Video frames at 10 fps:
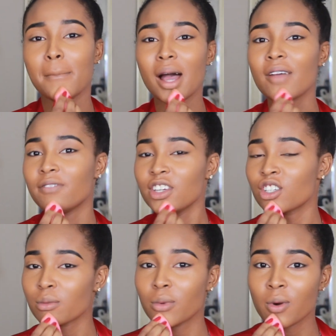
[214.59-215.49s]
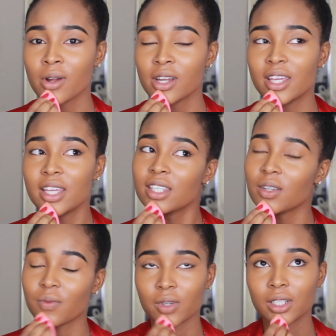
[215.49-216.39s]
My vision board
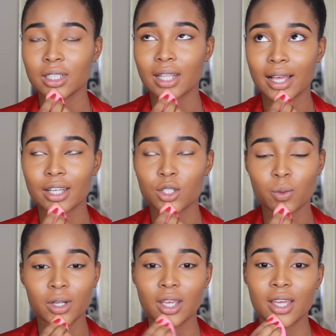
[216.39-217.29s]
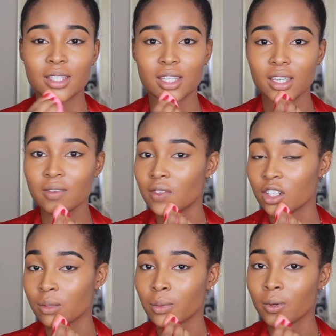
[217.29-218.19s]
isn't really like a 2018
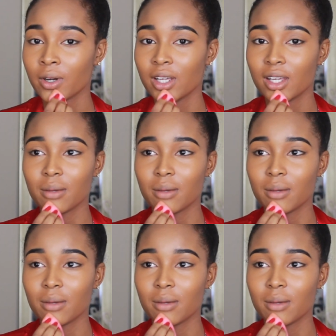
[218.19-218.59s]
vision board,